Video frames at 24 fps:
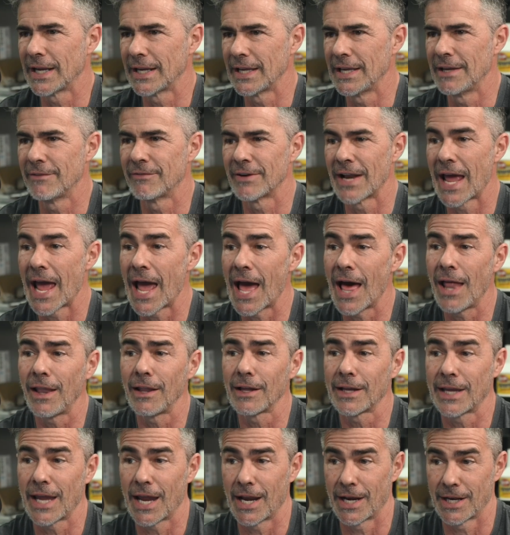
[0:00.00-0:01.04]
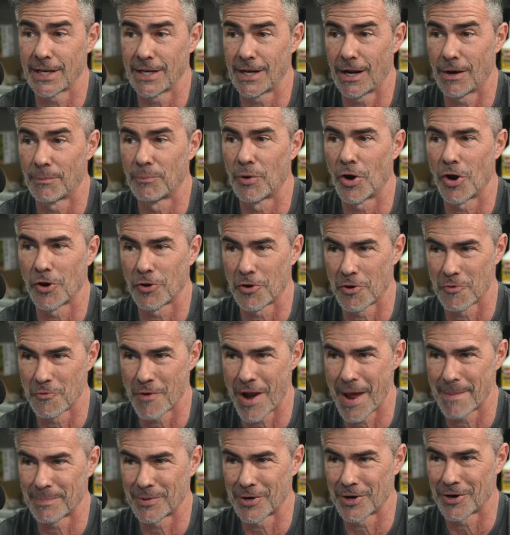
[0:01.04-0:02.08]
even allocated a Bronco
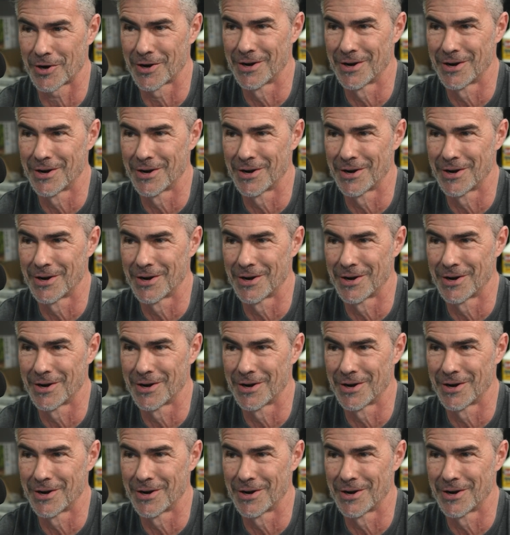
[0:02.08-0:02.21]
Raptor.